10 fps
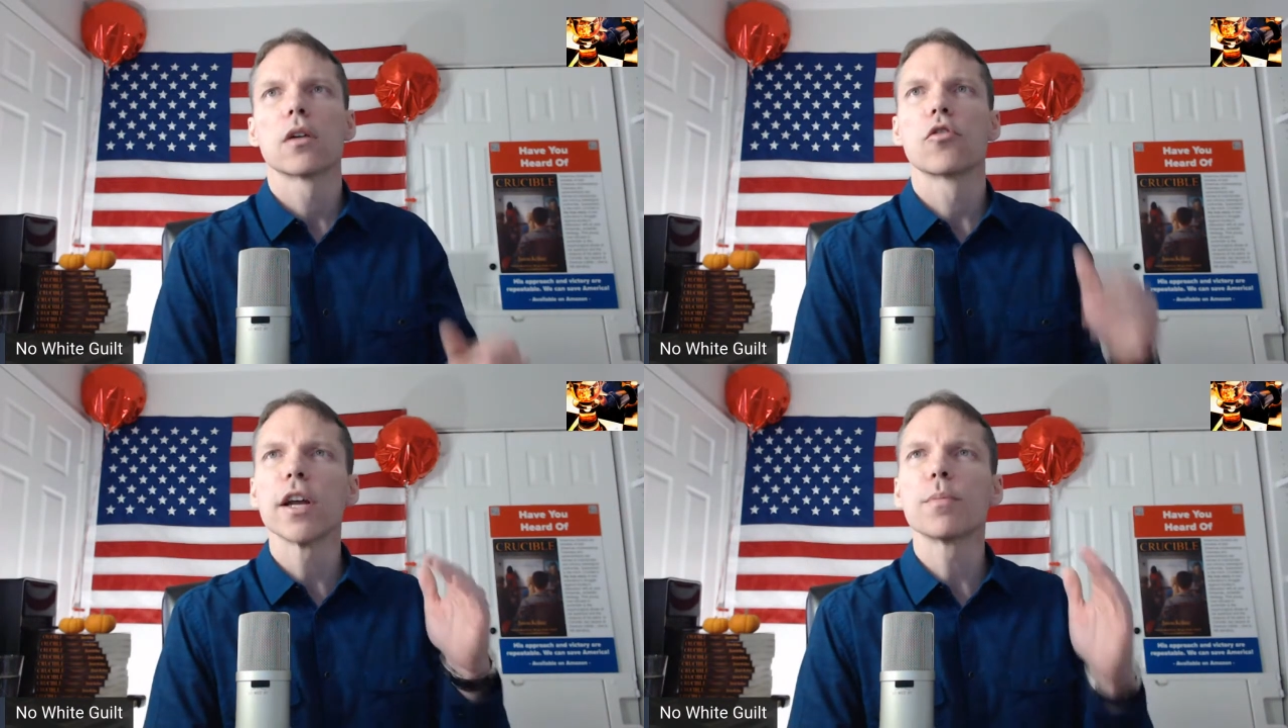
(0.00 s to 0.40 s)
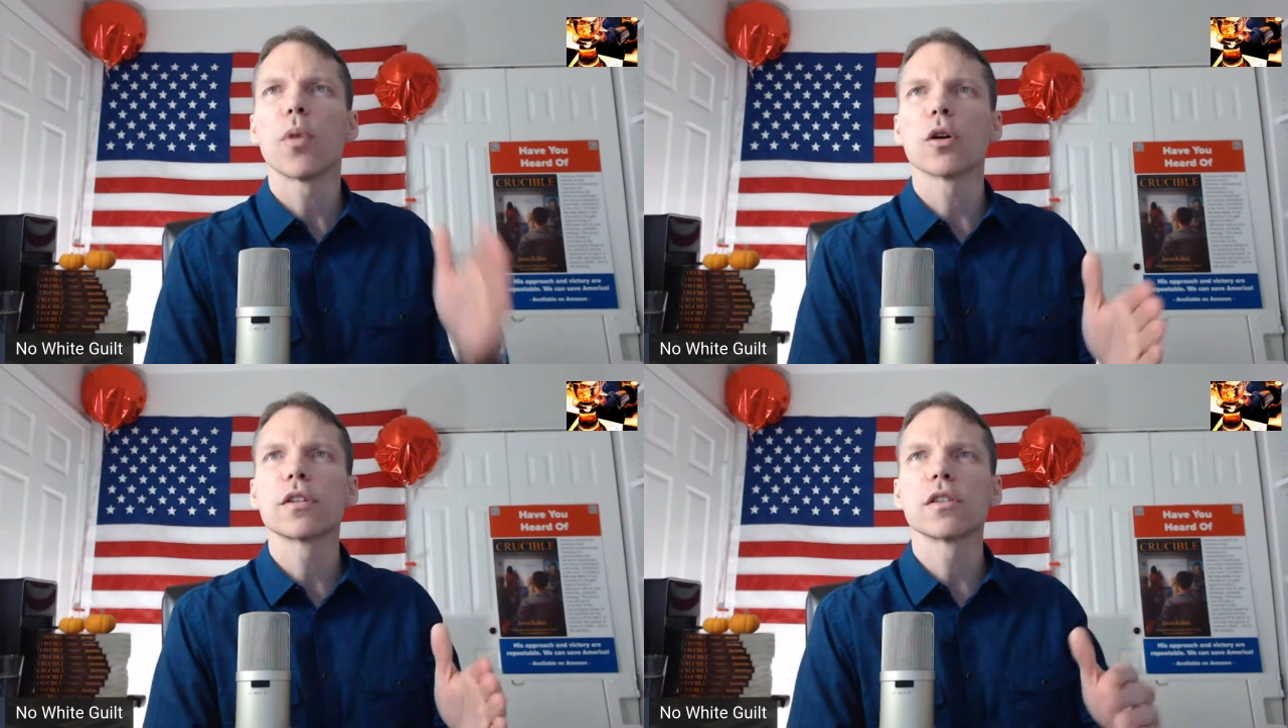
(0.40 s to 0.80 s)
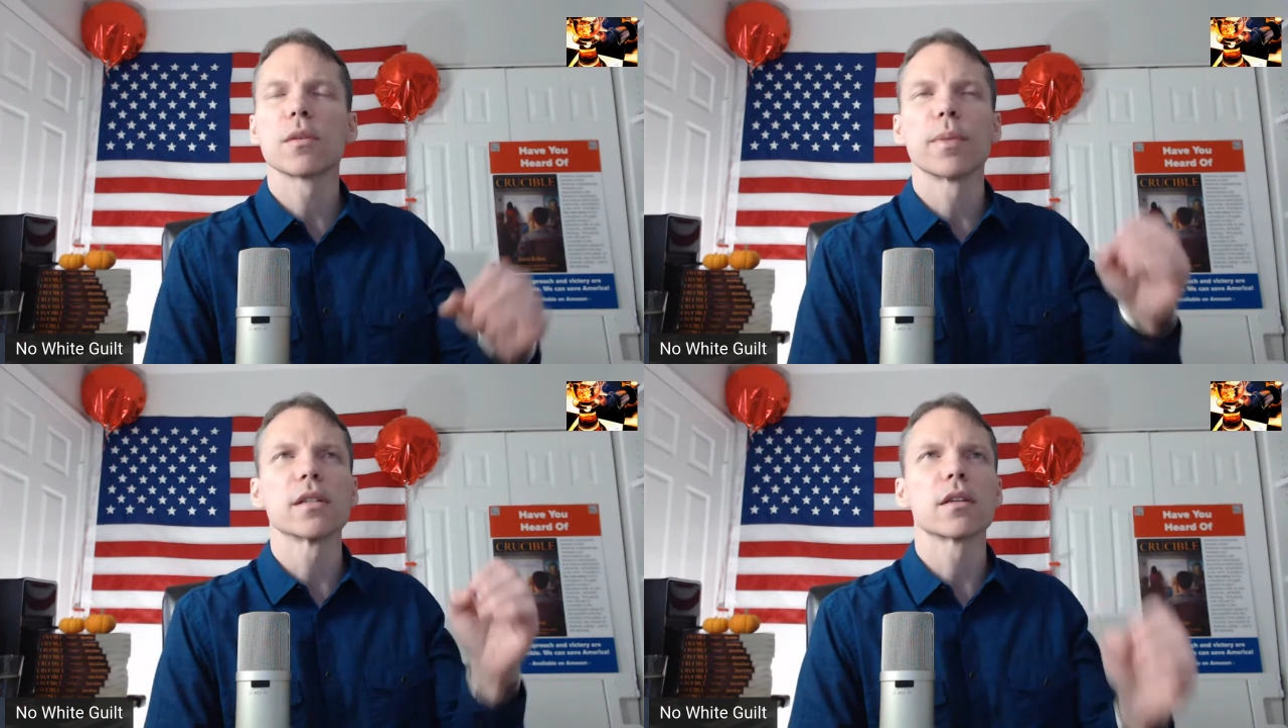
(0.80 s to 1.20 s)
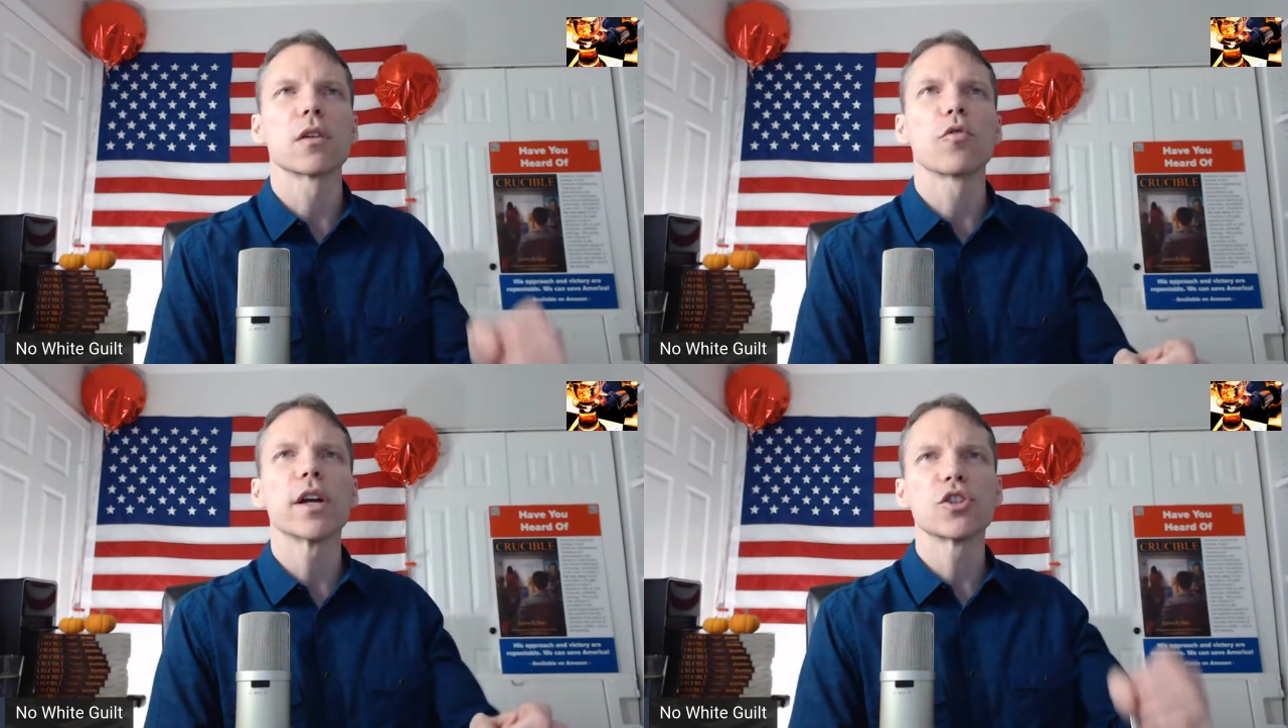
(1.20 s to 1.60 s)
great participants, a
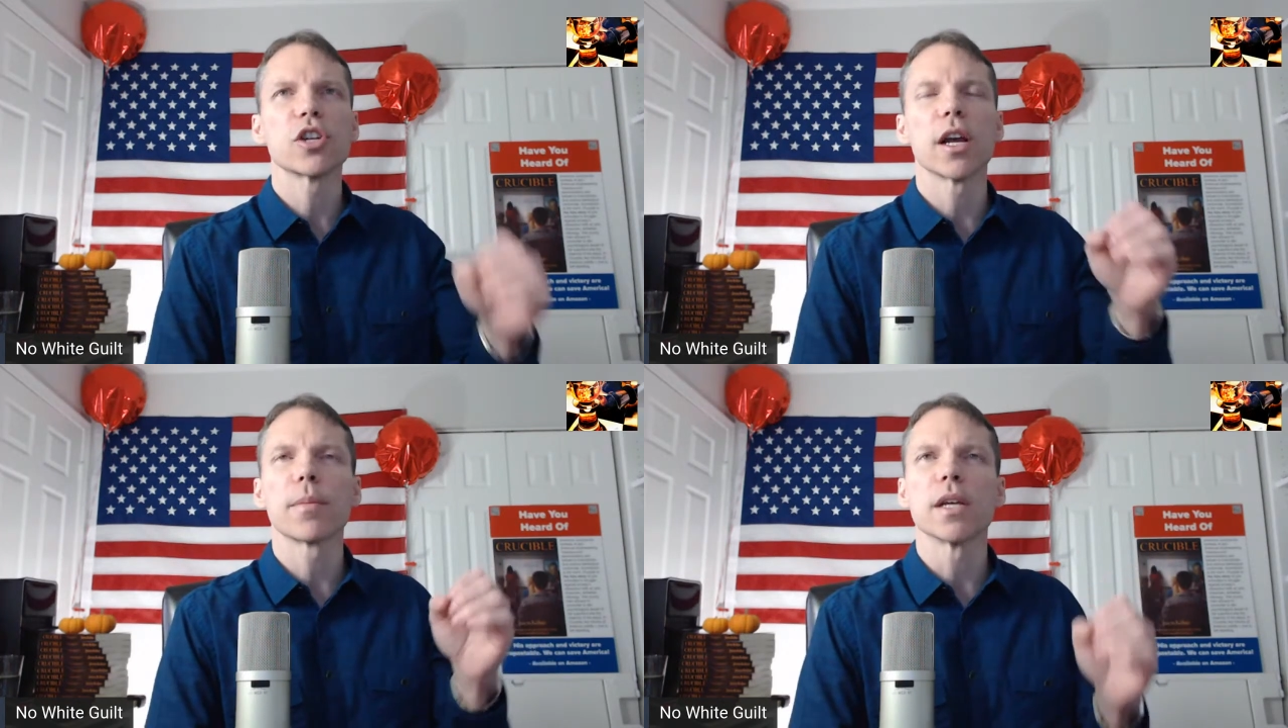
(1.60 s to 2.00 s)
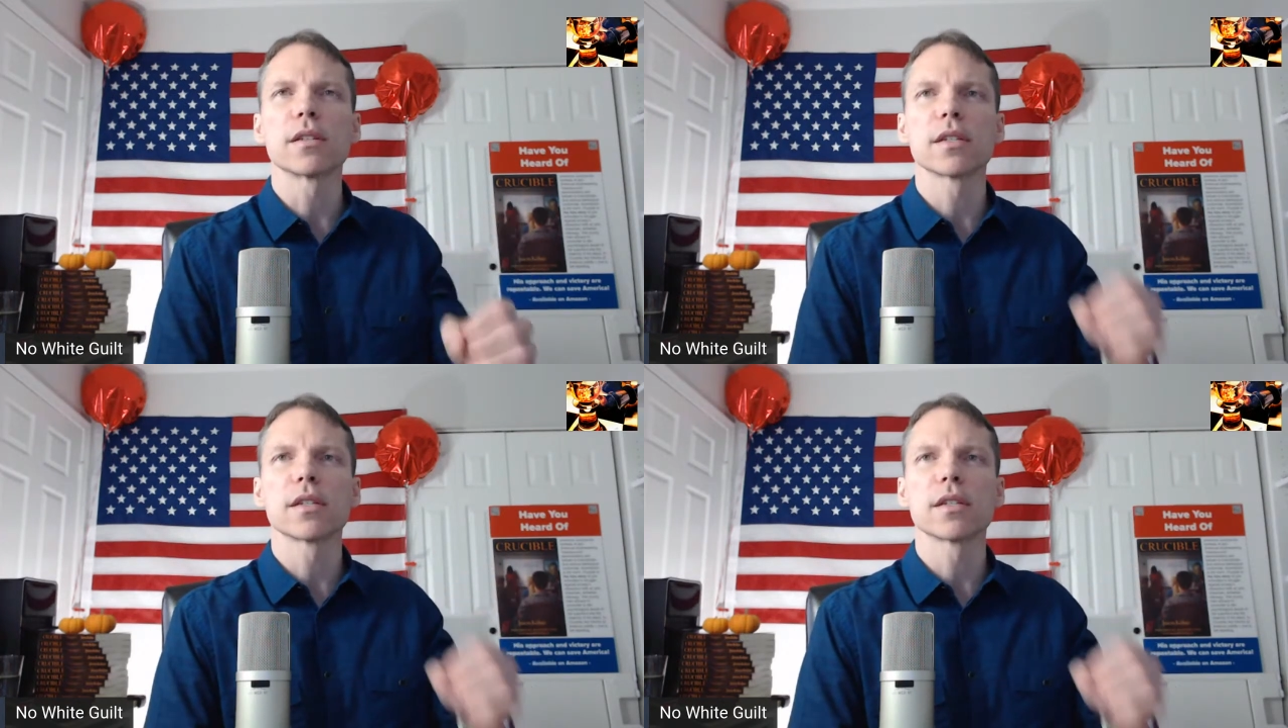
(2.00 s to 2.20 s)
great champion,